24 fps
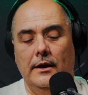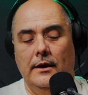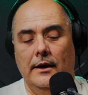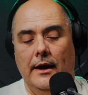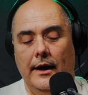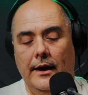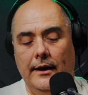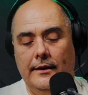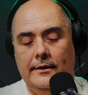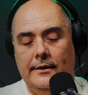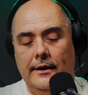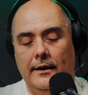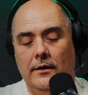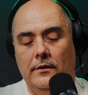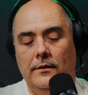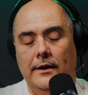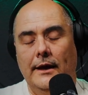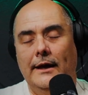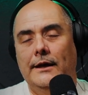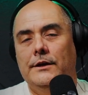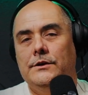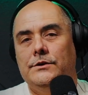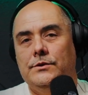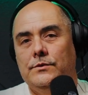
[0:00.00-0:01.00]
Head down
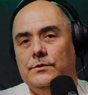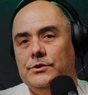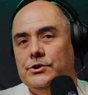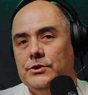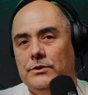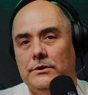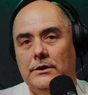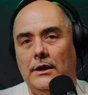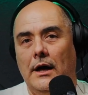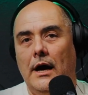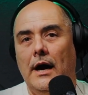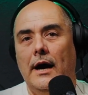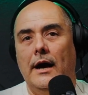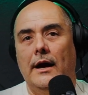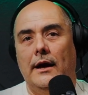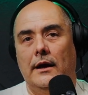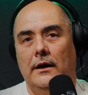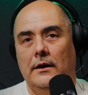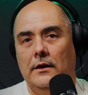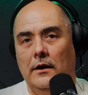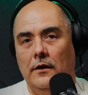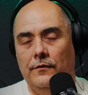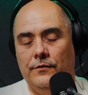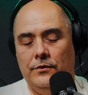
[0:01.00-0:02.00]
into
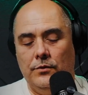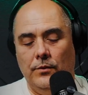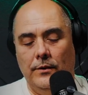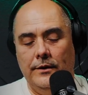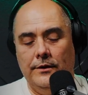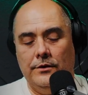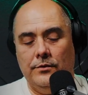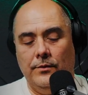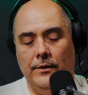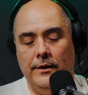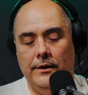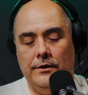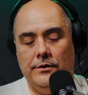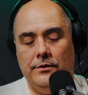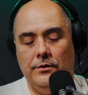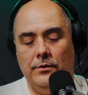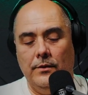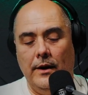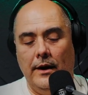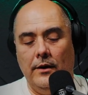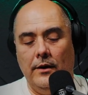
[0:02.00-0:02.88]
July of 2022,